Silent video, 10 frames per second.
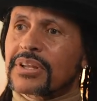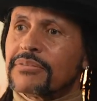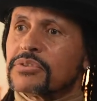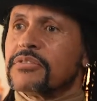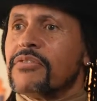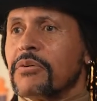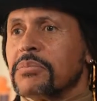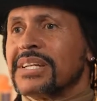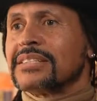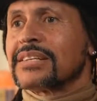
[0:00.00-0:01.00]
level
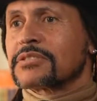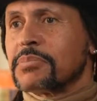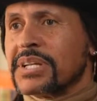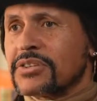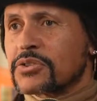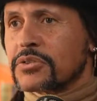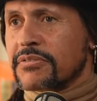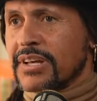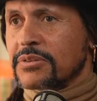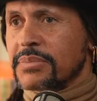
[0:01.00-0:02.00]
development is exponential
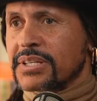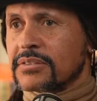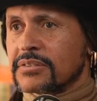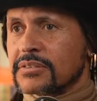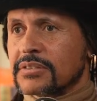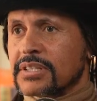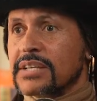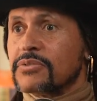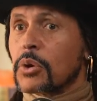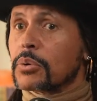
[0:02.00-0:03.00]
development.
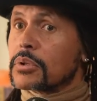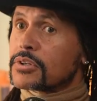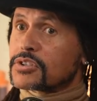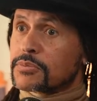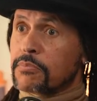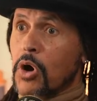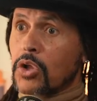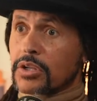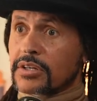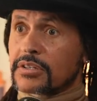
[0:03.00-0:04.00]
Even though it looks
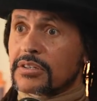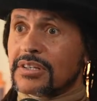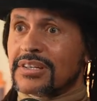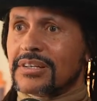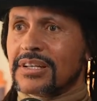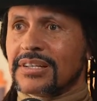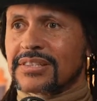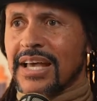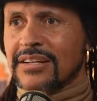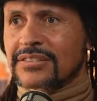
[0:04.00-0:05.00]
smaller, it's
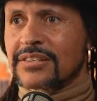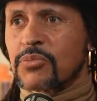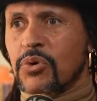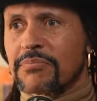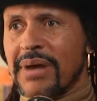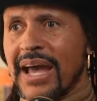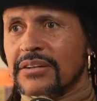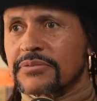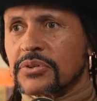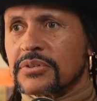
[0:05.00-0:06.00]
actually more
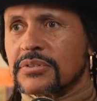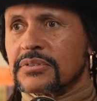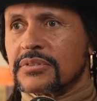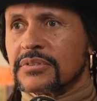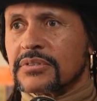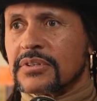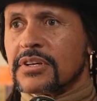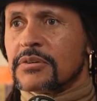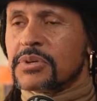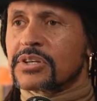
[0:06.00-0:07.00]
impactful,
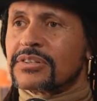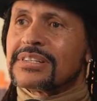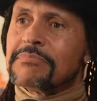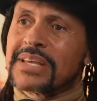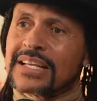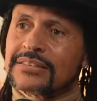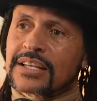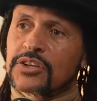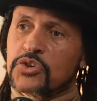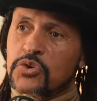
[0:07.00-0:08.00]
because it means
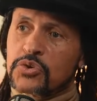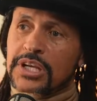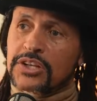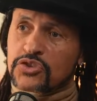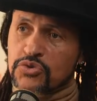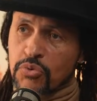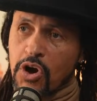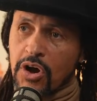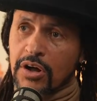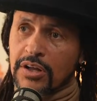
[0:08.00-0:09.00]
that you can
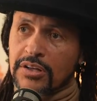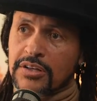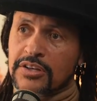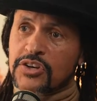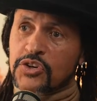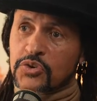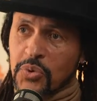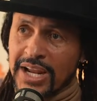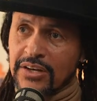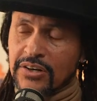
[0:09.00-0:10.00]
draw
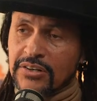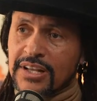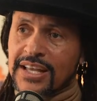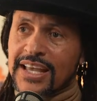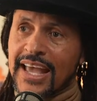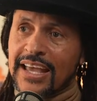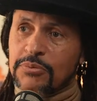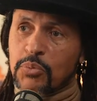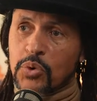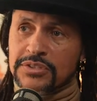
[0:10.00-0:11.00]
greater
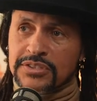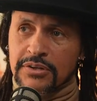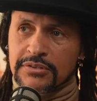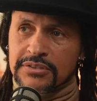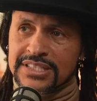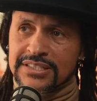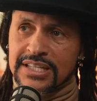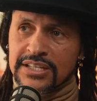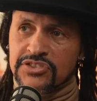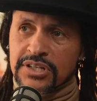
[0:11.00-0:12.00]
and more subtle
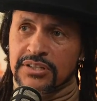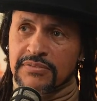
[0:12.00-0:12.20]
distinction.